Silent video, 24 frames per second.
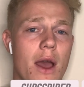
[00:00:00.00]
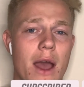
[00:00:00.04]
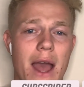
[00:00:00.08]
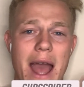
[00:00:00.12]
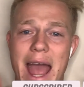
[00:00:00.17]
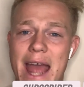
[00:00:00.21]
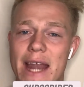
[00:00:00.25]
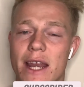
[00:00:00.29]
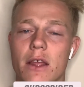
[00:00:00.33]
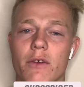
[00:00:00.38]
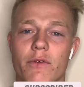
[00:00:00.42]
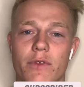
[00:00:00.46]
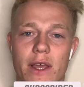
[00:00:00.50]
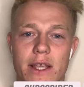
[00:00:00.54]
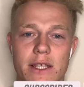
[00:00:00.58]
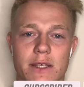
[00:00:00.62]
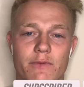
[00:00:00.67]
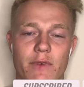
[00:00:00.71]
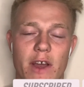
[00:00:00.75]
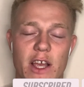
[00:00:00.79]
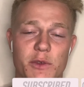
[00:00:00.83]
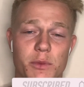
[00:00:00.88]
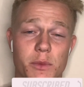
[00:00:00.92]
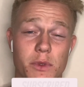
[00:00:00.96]
any of these
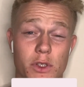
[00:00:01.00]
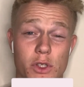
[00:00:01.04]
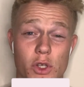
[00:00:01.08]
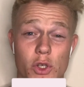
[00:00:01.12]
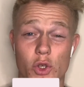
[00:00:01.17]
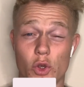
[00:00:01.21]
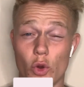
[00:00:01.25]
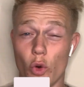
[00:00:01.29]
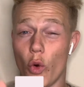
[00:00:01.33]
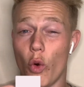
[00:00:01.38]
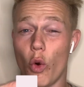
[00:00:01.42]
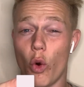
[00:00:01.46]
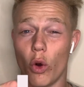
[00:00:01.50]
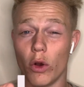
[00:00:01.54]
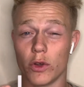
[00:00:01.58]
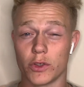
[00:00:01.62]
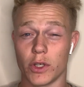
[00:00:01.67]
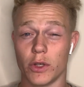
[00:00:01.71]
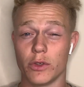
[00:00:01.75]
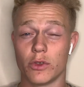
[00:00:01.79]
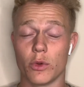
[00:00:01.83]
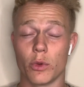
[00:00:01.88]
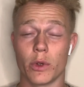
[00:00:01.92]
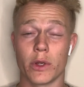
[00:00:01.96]
investments that you're
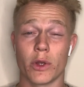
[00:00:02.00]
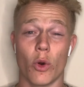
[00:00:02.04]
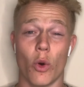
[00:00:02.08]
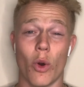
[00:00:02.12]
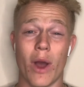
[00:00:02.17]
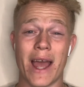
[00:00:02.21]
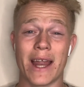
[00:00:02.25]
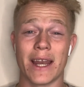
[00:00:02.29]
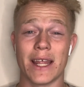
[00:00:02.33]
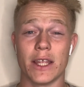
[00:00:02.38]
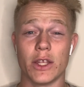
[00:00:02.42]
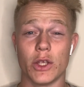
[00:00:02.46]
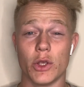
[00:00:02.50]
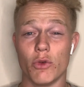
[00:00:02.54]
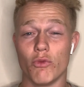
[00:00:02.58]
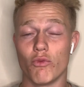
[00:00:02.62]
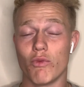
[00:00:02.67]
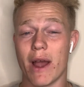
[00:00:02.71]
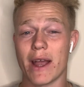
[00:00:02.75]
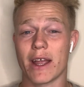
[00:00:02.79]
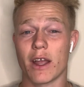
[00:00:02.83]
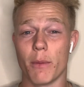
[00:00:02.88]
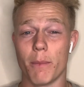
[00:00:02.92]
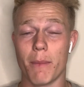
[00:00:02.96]
also doing or any you
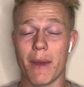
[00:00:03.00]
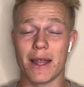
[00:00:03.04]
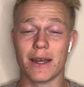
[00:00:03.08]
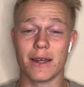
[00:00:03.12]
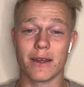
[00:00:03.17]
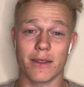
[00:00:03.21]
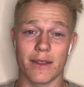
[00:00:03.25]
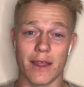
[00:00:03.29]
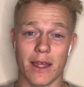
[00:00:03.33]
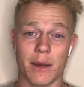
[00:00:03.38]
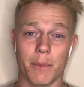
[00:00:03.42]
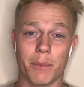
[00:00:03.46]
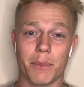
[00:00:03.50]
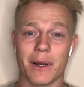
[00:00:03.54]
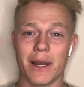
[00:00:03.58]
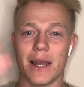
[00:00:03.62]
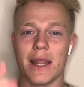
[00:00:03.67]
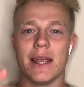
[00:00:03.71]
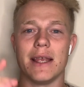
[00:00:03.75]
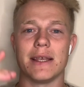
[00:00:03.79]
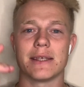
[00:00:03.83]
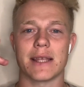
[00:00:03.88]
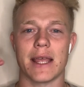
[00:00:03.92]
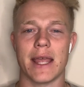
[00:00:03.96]
recommend, then
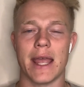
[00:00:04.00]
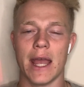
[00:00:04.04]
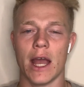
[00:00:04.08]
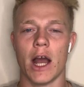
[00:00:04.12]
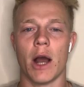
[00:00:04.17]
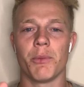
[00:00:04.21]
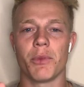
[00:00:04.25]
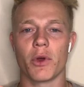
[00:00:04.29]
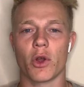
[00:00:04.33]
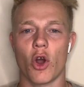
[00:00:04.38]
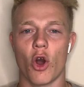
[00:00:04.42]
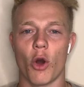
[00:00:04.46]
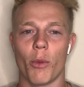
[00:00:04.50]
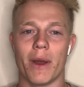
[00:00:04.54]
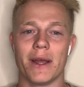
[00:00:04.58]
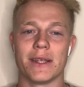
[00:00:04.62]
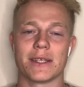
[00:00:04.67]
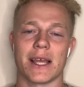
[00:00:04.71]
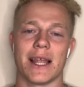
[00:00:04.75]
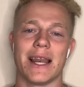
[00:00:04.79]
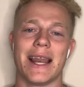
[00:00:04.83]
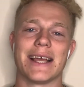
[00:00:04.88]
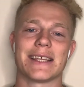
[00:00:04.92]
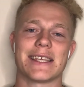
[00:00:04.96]
please hit up the
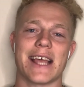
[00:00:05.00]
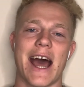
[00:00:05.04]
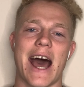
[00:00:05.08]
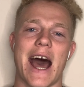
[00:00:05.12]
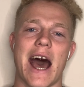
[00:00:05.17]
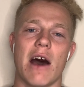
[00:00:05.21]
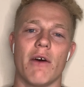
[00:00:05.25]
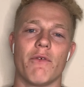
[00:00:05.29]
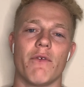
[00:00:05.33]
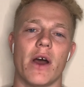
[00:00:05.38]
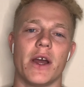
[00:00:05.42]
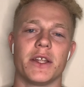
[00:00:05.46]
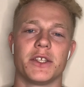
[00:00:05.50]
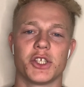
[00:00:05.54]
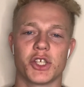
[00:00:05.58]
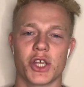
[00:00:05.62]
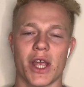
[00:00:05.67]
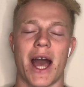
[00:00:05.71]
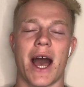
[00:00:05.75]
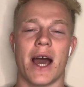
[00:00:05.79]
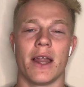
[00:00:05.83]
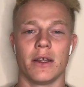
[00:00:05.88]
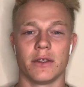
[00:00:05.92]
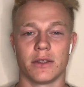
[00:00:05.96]
comments and let's have a
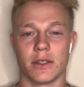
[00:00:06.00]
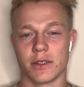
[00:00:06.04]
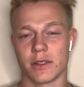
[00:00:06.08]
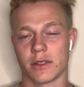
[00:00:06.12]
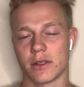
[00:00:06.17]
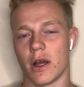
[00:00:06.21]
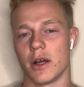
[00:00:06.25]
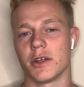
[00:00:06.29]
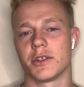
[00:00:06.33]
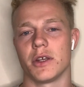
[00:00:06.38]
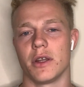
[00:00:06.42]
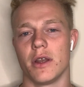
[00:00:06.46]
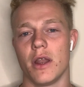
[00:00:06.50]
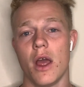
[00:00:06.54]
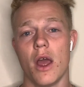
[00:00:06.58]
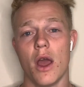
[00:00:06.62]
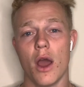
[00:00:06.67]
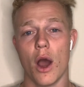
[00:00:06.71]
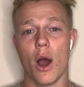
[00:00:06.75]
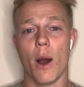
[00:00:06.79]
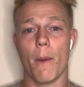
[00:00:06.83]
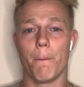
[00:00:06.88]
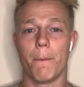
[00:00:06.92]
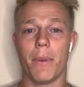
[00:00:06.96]
chat and a discussion.
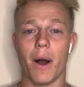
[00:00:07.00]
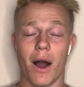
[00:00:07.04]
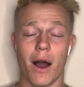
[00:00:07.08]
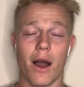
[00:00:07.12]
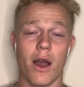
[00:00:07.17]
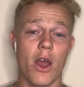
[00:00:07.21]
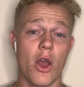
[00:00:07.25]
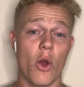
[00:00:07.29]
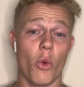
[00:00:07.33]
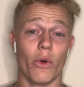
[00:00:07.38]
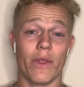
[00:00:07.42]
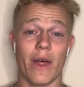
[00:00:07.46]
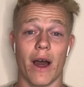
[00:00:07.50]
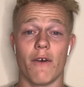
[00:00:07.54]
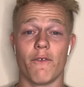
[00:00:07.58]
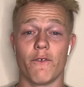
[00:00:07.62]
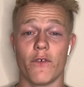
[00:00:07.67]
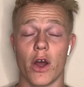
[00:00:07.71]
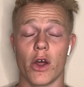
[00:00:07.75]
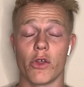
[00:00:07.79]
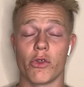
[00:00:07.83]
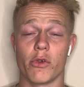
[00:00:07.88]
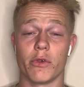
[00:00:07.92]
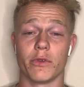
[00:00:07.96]
But without
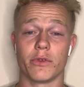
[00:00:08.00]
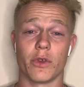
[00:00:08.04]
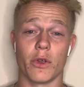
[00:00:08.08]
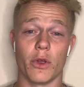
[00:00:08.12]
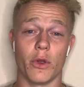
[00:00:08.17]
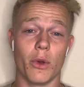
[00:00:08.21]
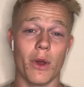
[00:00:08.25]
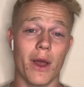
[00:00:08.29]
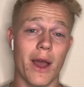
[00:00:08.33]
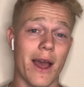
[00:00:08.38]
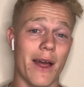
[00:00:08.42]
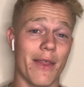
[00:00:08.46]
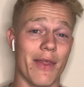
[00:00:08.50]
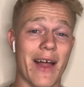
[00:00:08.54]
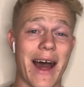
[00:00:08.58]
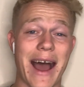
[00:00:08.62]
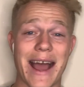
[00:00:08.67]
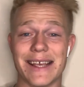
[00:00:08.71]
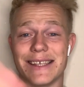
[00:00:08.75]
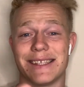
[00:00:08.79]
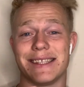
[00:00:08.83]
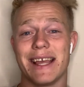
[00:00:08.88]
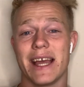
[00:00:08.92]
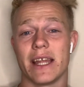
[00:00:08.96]
further ado,
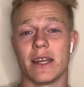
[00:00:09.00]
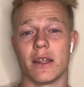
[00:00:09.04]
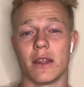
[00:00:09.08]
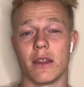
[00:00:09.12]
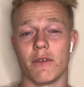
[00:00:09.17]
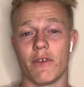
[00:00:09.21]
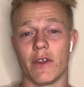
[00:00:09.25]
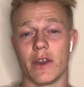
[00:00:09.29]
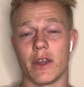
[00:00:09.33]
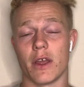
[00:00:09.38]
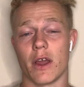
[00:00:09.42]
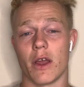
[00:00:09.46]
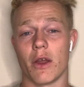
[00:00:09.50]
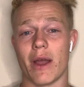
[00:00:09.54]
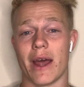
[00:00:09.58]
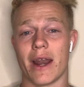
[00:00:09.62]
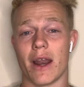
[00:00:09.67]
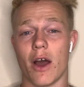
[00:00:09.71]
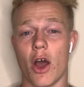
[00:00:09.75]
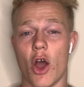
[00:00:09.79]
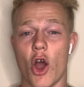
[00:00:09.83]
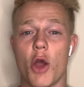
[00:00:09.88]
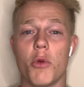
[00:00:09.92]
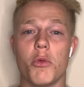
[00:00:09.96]
that is the end of the video
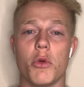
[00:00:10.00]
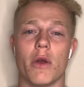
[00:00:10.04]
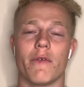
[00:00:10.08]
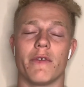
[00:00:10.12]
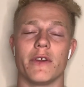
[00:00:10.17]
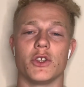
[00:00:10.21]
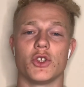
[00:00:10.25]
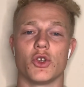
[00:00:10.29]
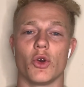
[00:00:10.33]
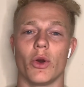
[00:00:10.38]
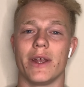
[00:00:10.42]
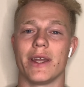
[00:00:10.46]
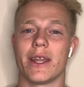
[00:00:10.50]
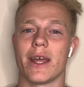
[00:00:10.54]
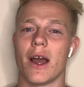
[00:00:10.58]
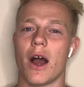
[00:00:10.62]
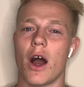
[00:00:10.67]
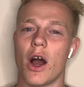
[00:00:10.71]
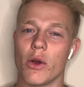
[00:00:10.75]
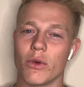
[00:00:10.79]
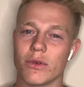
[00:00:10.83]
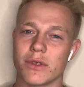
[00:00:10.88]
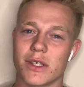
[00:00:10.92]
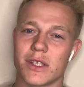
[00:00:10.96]
and I hope you have enjoyed it.
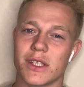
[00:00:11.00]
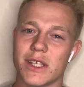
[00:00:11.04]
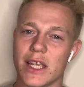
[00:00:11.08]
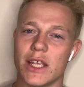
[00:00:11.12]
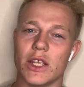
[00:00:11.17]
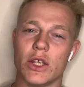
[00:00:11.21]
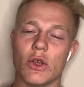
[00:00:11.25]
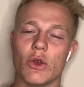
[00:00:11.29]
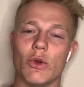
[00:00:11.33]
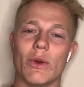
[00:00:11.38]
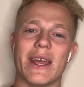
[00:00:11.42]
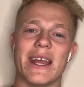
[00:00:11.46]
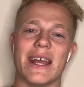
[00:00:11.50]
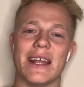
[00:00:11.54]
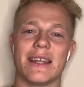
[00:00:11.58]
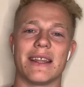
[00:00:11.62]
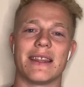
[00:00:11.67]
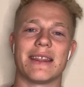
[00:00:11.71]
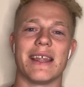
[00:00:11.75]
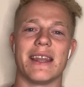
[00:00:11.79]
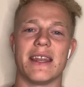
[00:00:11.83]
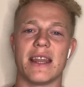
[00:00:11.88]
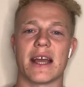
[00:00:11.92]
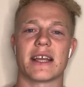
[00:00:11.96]
I will see you
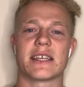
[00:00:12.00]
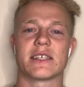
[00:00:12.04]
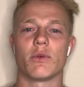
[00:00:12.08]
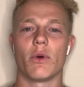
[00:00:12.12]
in the next